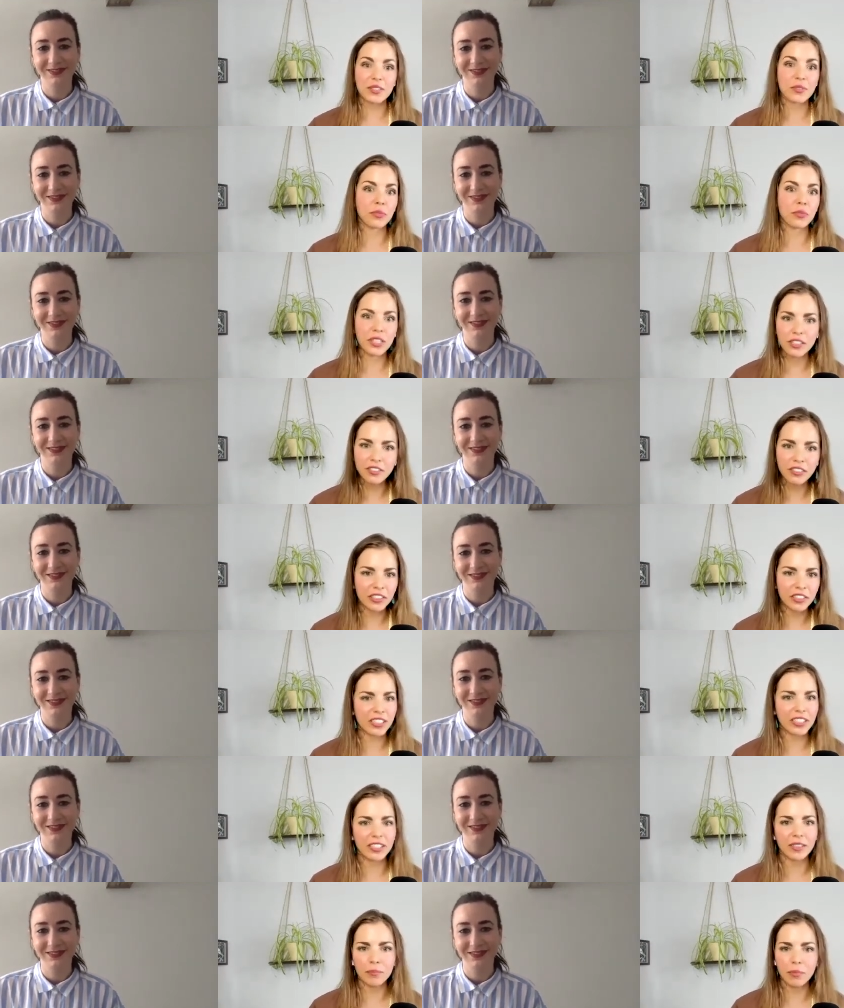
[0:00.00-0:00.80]

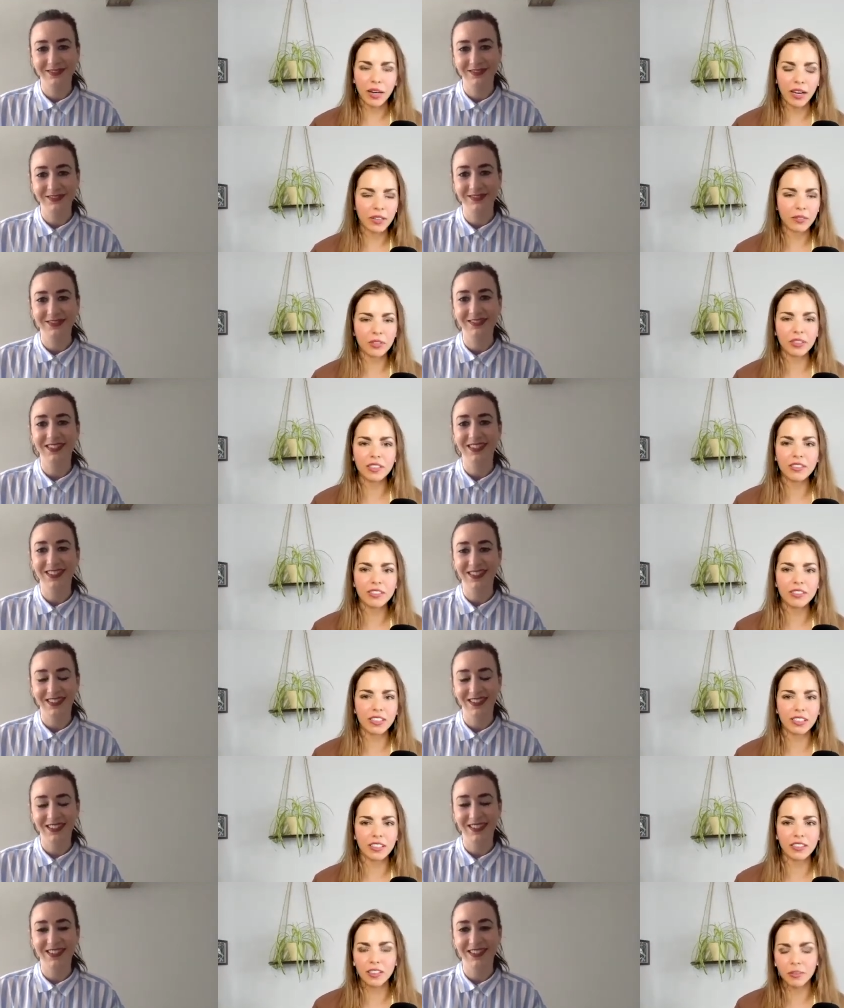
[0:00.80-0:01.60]
Speaker 1: weekly,
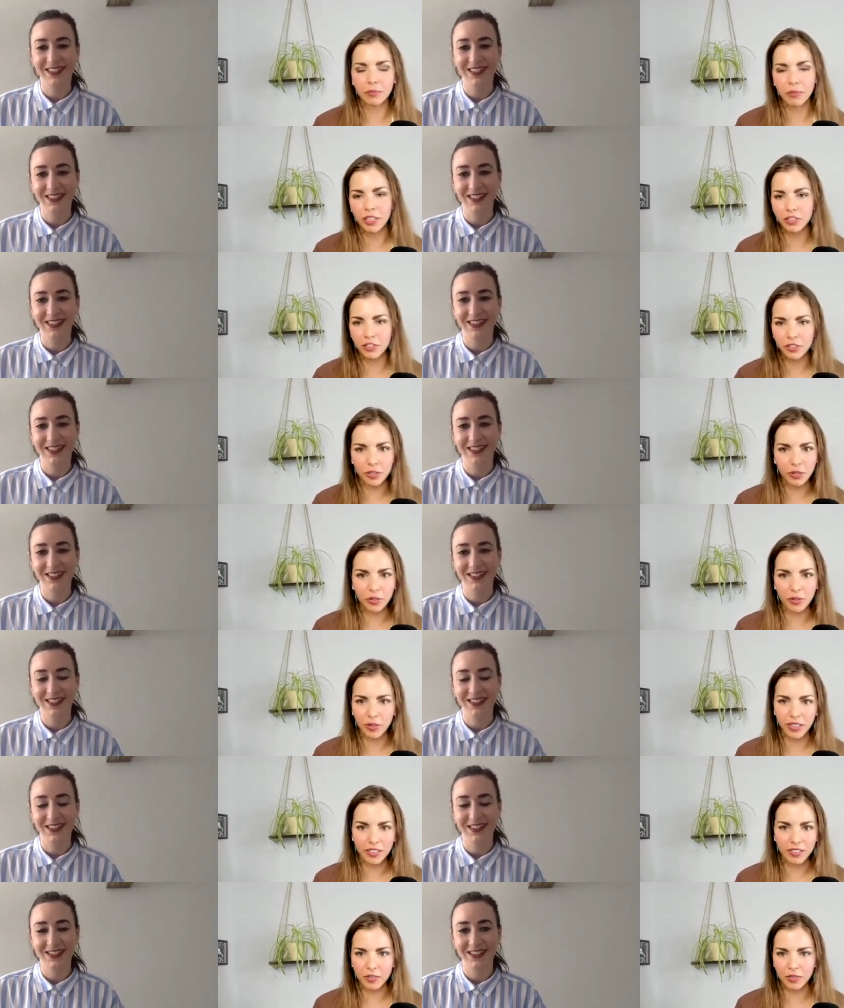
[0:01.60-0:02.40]
bi-weekly, like my
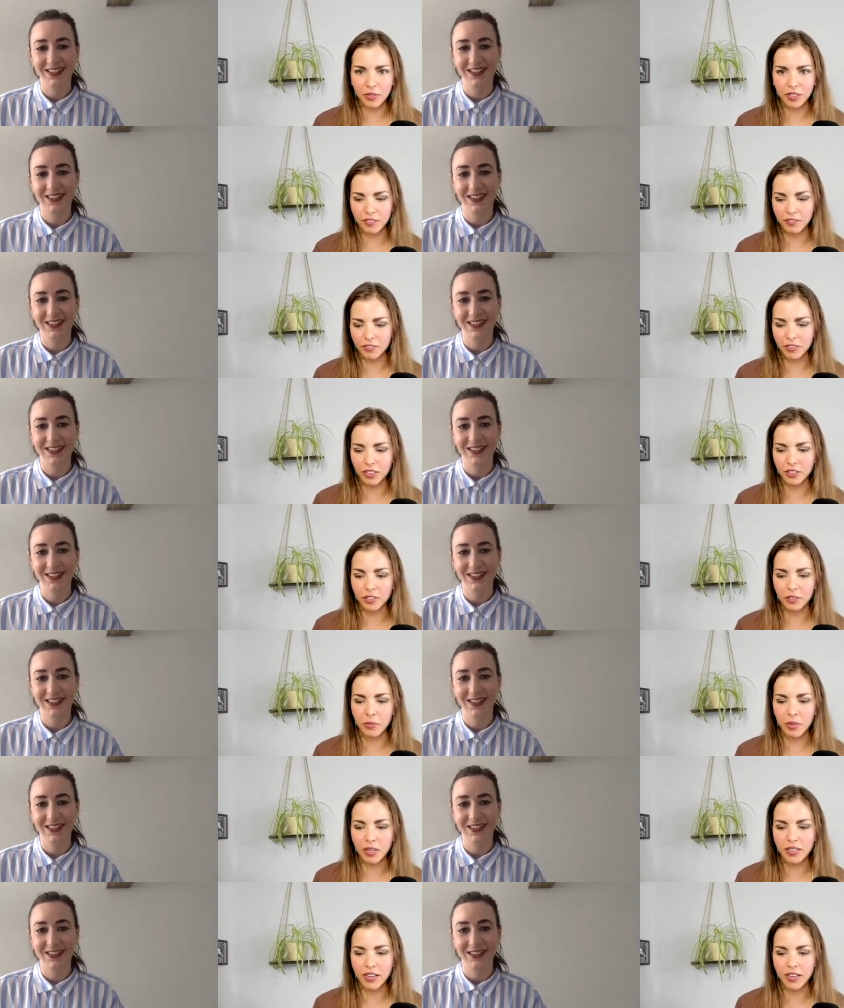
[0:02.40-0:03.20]
show, I do it every other
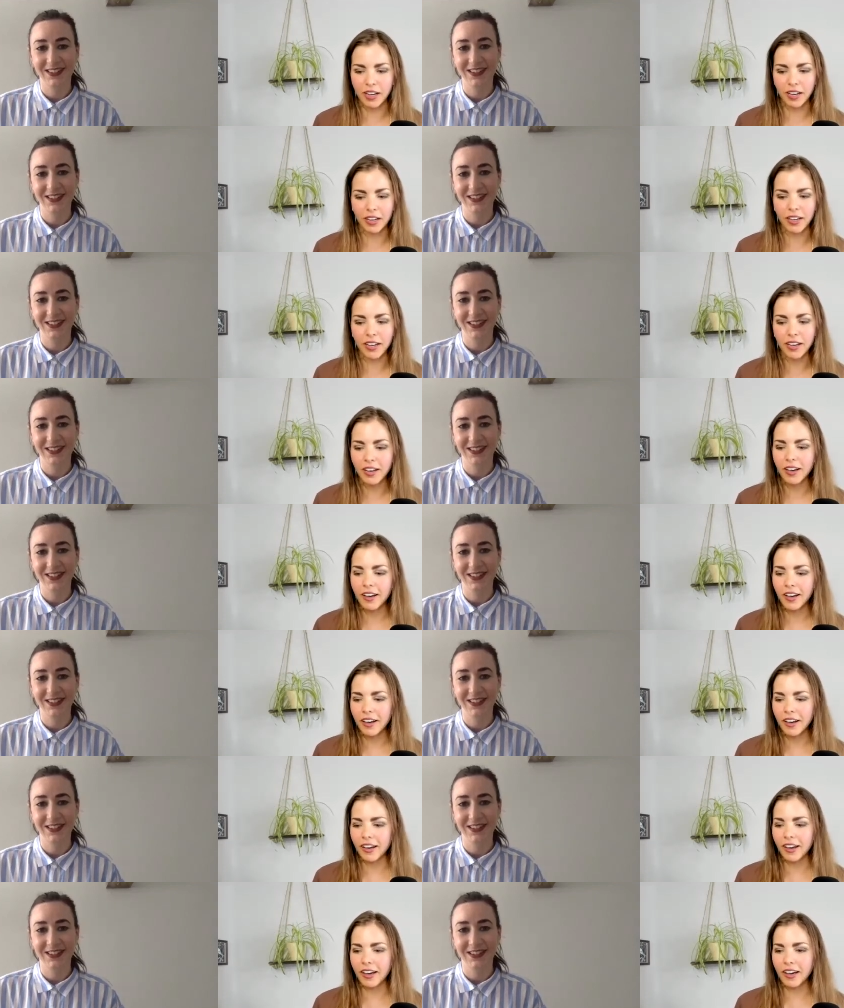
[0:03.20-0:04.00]
Monday.
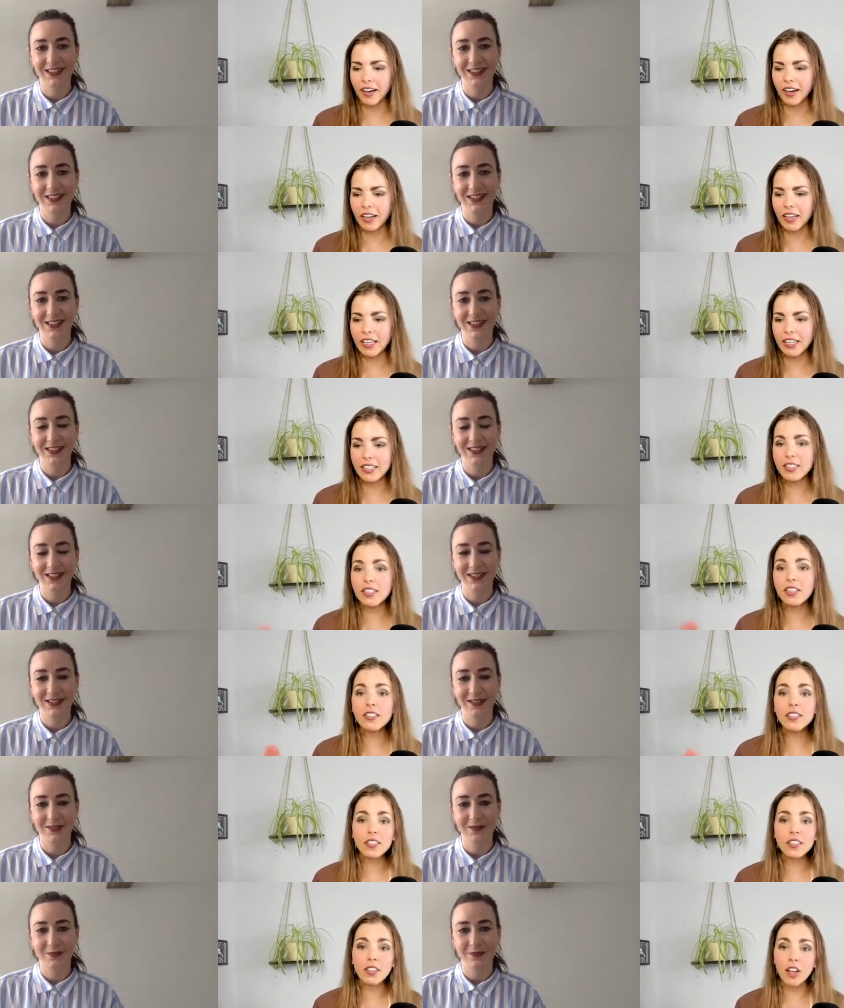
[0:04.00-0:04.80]
It's
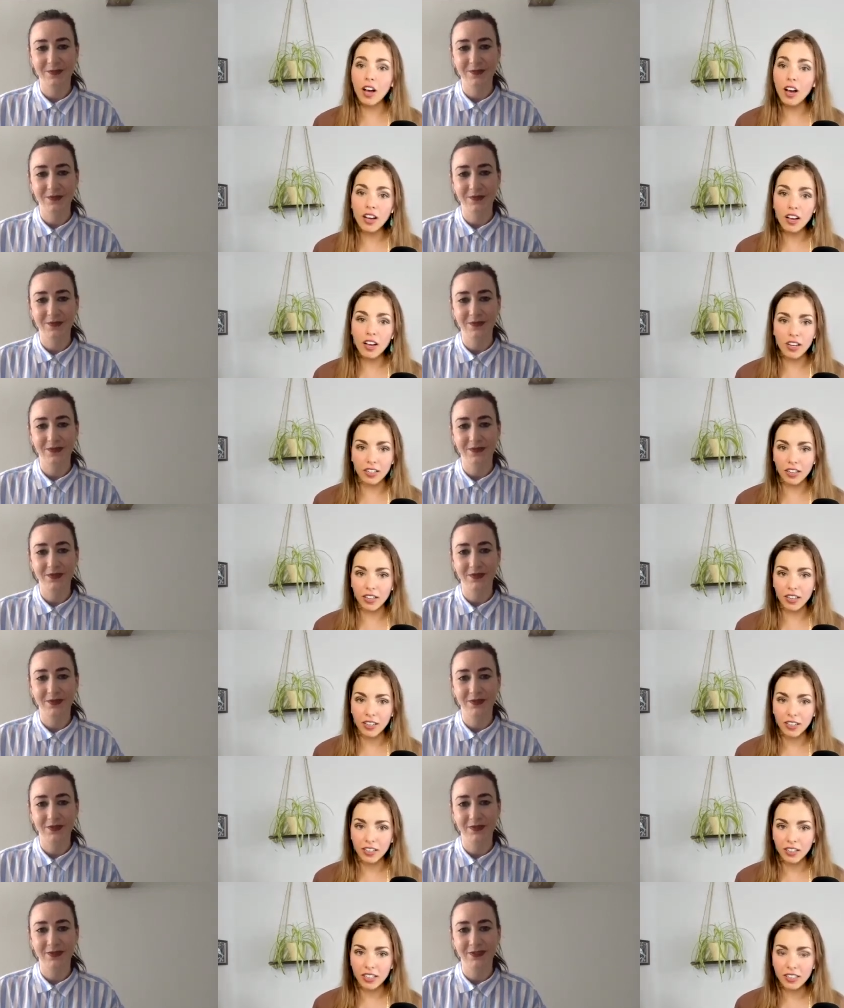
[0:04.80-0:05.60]
a slog.
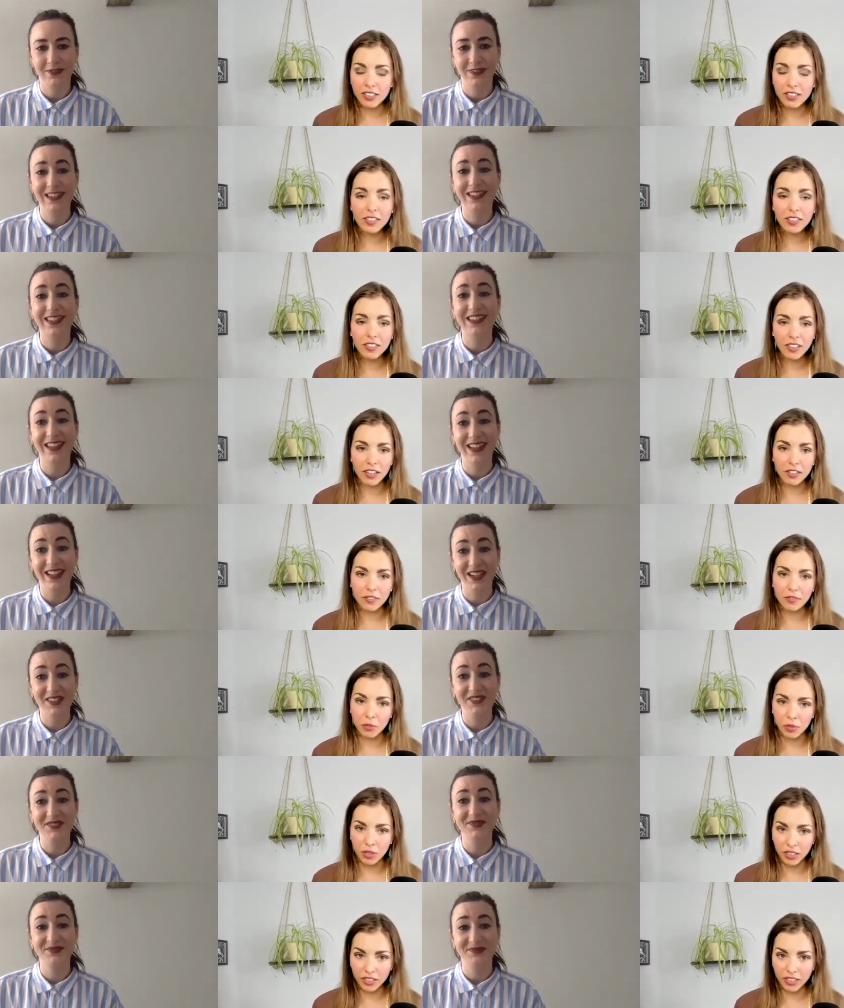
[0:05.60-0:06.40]
It's a lot of
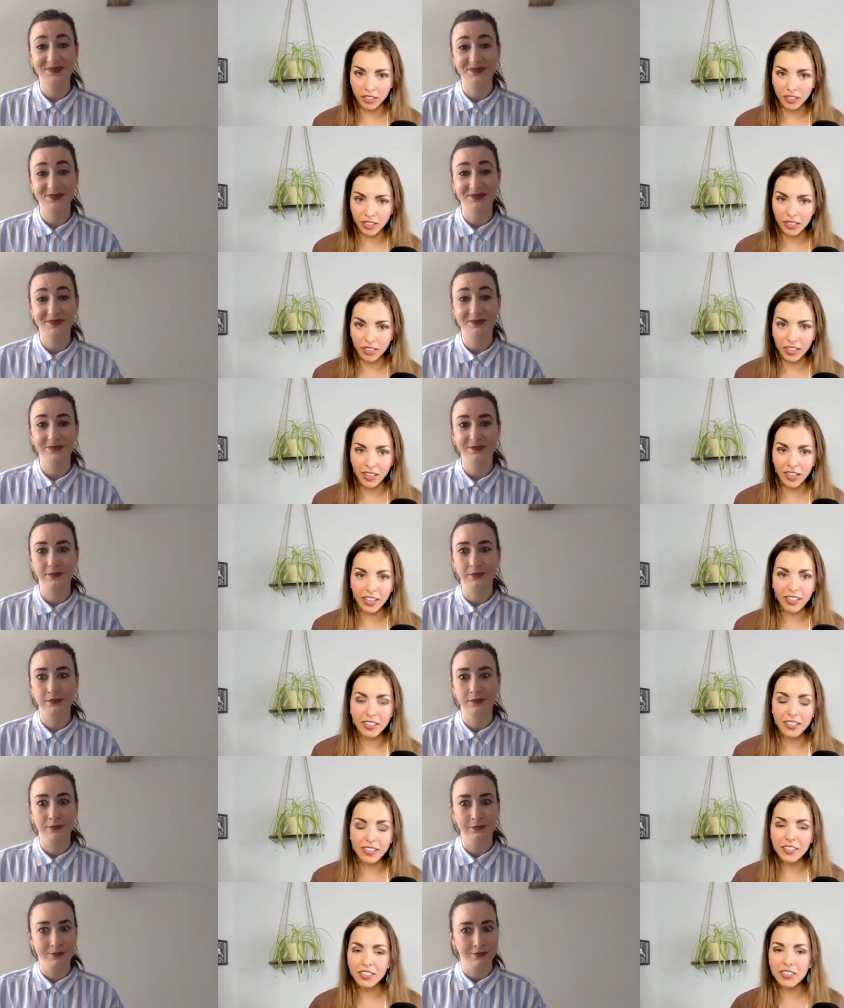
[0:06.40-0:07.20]
work.
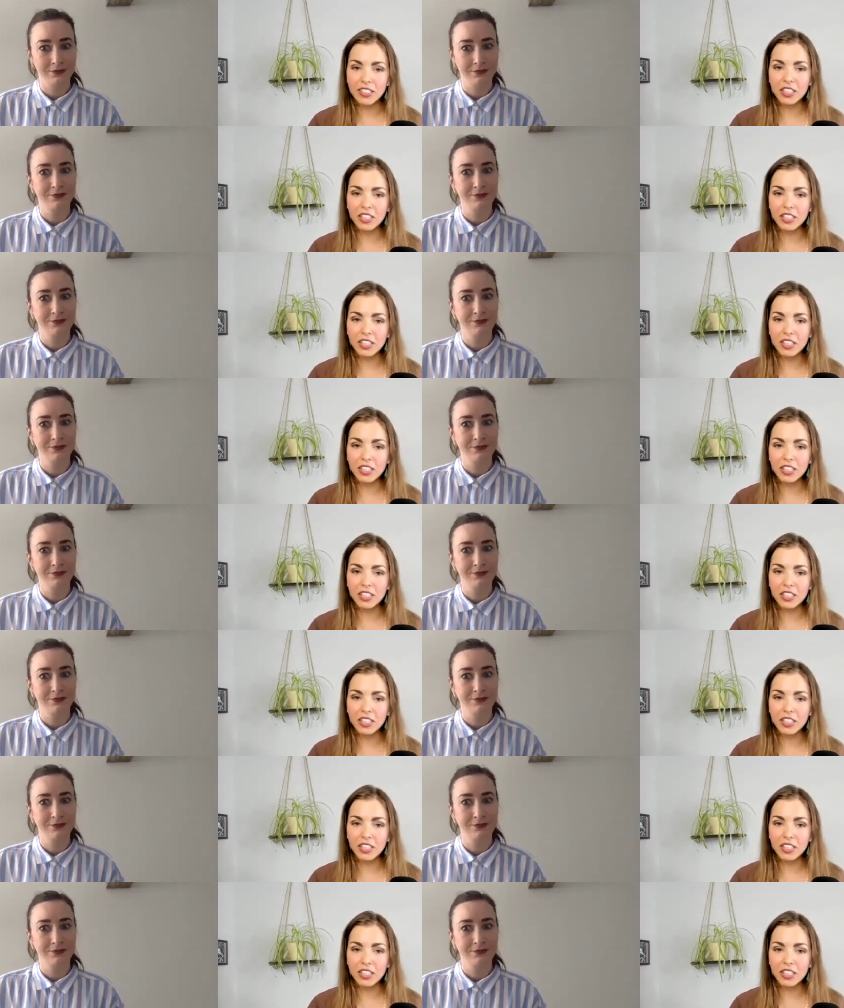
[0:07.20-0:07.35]
And I think it's